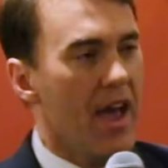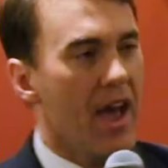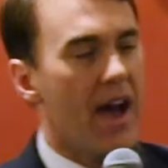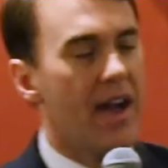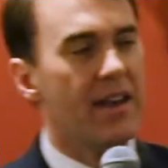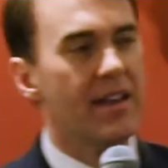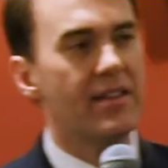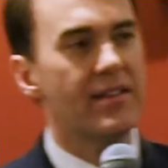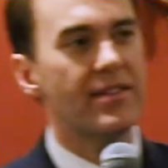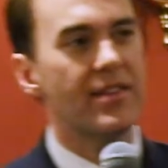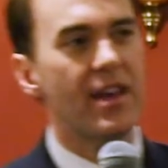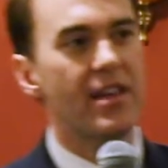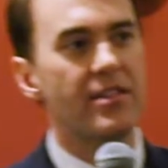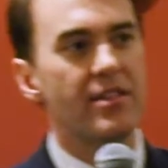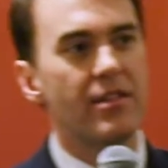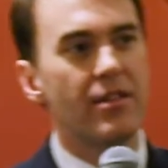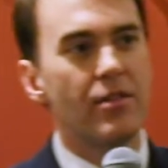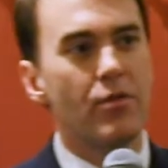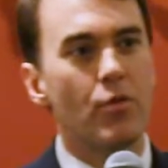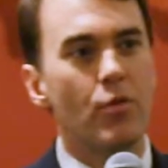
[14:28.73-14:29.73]
And he
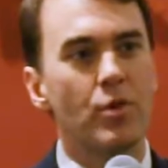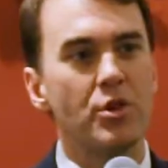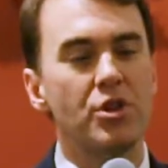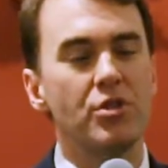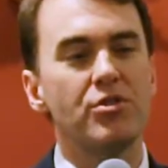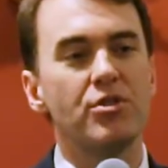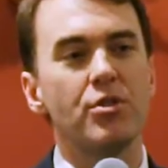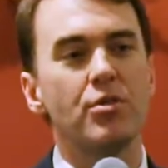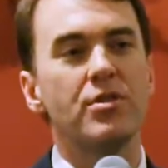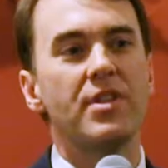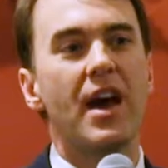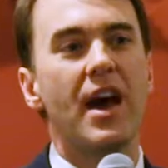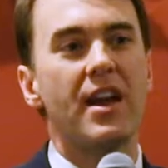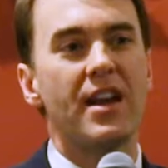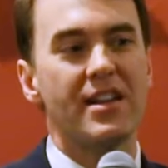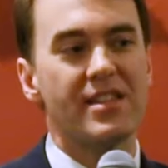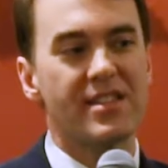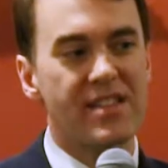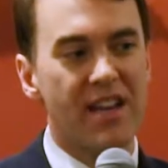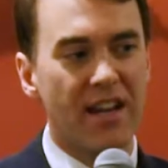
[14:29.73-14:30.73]
said, when you do
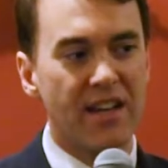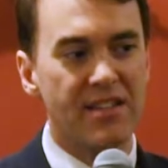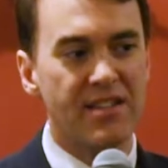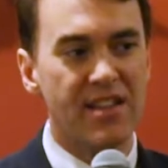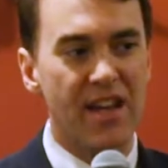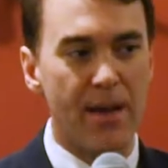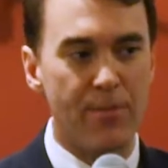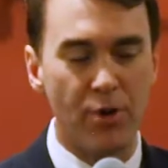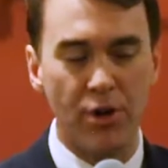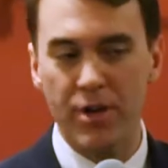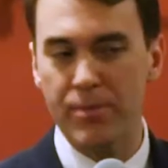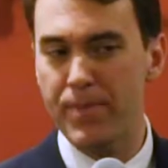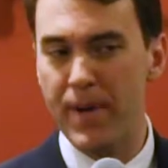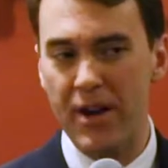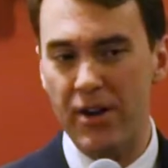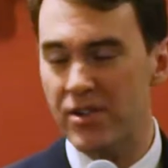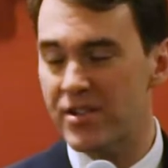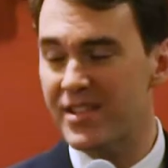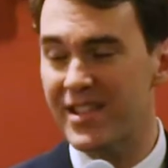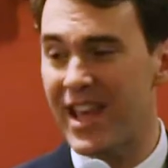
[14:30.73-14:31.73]
that a second time, your
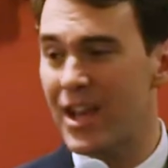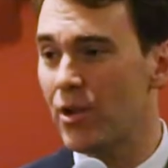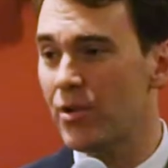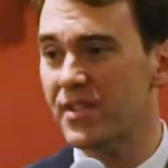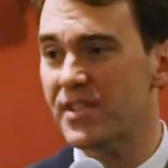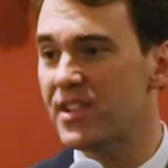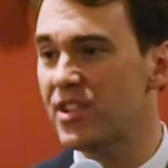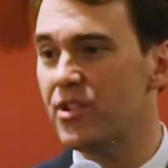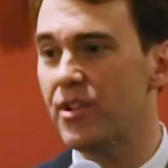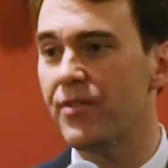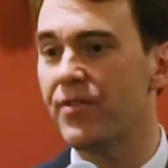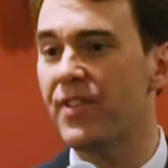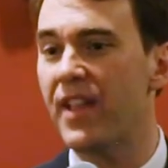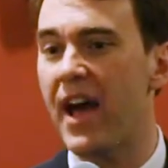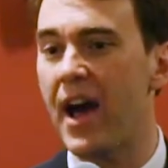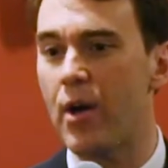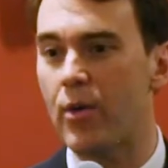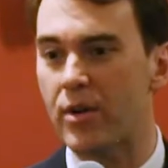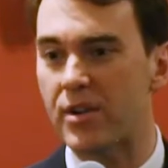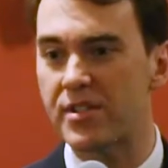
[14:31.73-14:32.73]
competitors, they don't send you
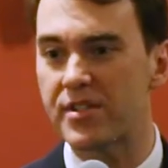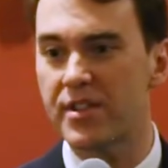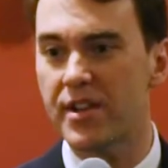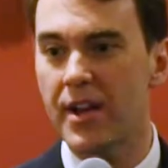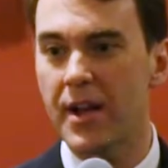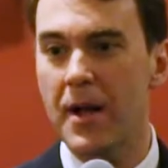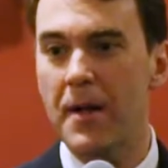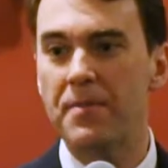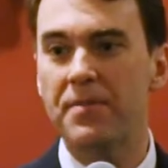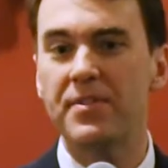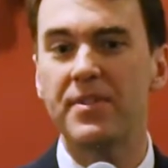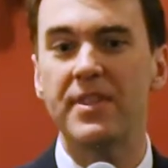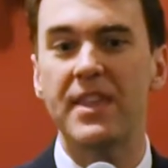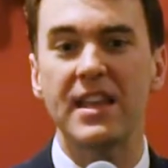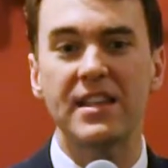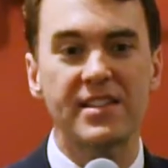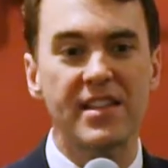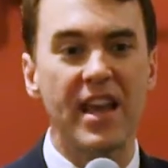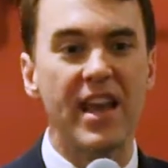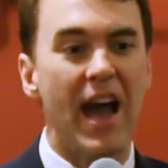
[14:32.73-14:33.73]
flowers.
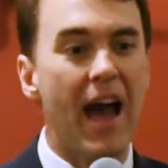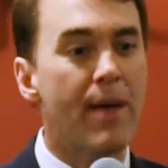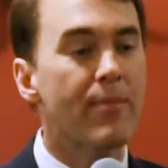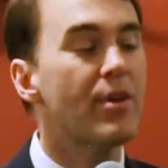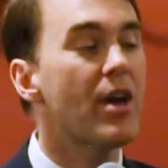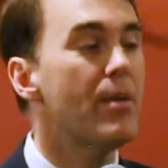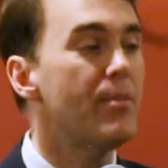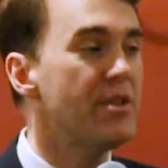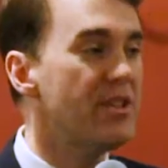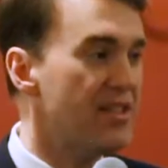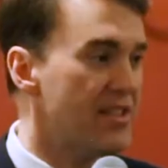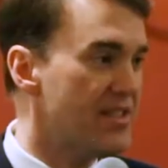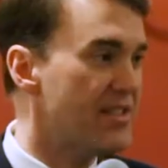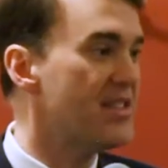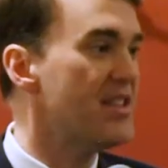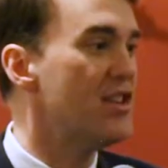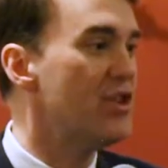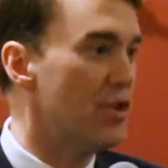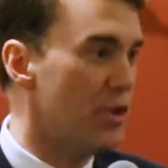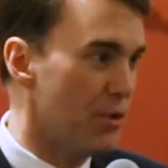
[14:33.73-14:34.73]
They say, I'm coming to
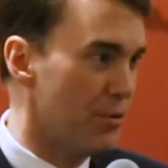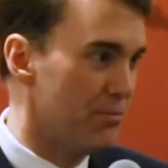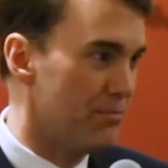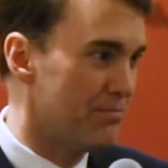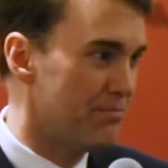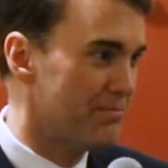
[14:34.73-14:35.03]
see you.